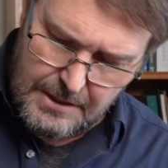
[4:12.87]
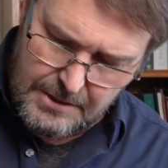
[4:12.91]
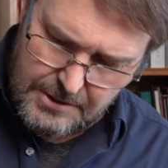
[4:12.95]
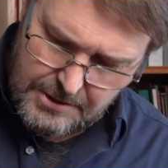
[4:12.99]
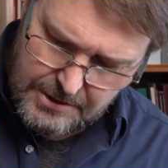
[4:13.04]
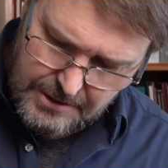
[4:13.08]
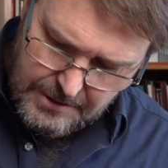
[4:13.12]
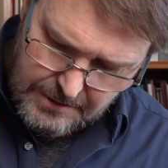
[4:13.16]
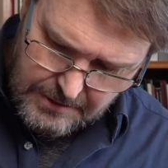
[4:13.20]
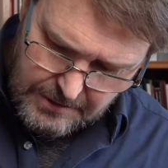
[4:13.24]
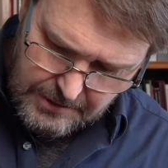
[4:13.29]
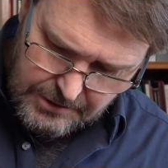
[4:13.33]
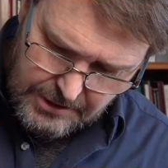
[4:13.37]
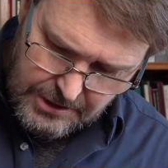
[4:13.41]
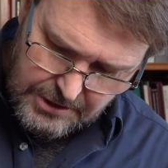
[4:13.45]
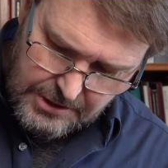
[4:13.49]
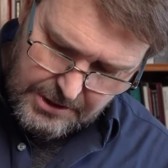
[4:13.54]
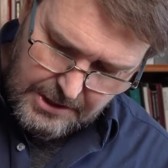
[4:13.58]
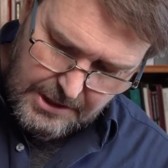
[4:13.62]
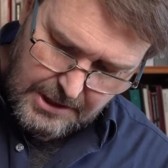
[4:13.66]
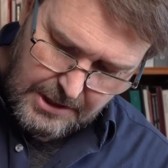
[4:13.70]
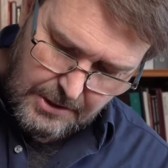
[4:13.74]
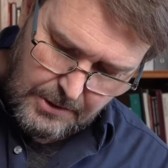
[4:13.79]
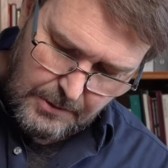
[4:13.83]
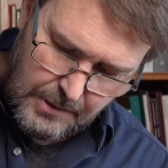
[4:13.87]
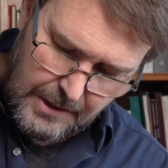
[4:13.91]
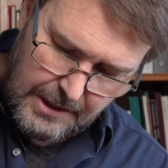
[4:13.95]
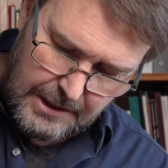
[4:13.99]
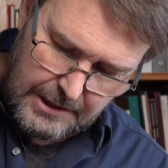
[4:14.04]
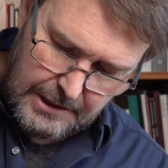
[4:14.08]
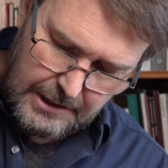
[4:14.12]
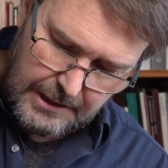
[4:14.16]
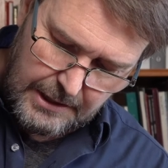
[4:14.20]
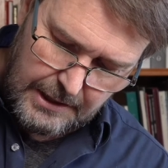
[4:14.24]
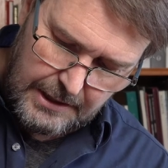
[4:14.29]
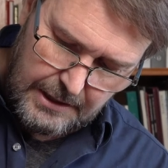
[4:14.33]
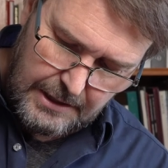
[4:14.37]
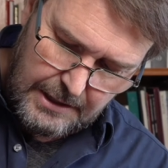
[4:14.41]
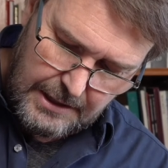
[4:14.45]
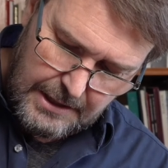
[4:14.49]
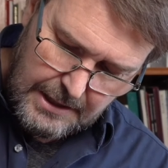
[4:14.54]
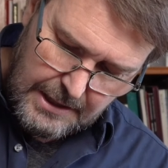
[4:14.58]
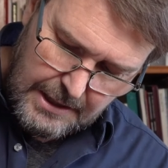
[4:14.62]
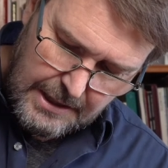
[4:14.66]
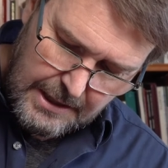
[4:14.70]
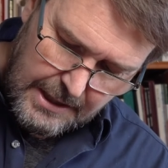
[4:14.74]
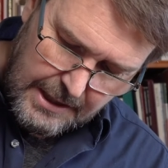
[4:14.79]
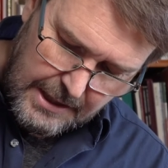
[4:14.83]
So I'll just quickly
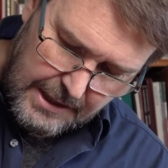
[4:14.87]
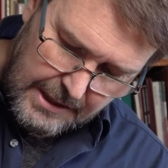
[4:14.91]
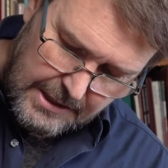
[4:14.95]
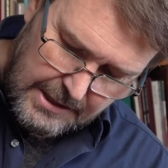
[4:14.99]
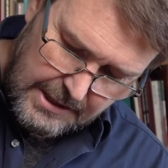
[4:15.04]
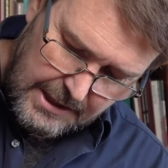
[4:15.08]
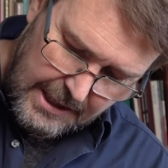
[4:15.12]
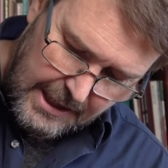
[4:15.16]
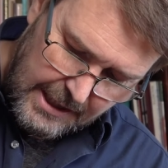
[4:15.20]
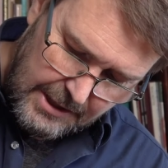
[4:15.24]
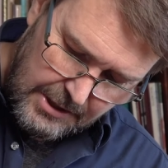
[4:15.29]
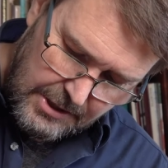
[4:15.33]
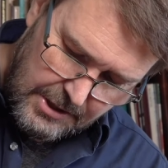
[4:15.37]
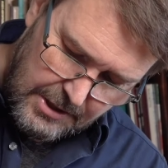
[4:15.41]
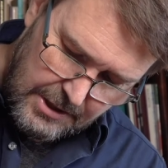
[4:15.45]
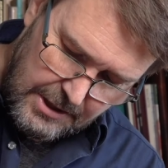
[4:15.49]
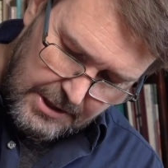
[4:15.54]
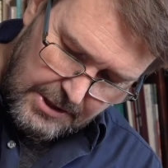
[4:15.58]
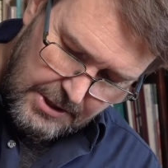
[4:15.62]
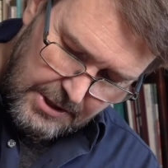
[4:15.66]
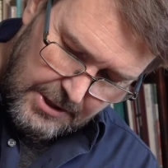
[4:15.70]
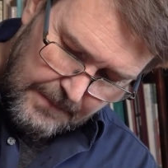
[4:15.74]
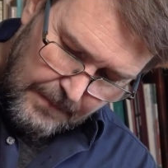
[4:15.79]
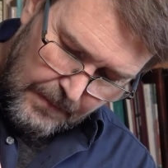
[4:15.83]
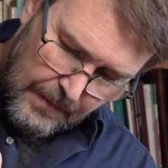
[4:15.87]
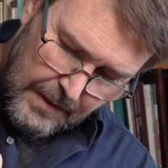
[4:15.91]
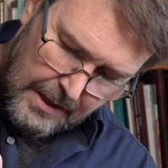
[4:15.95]
attach this.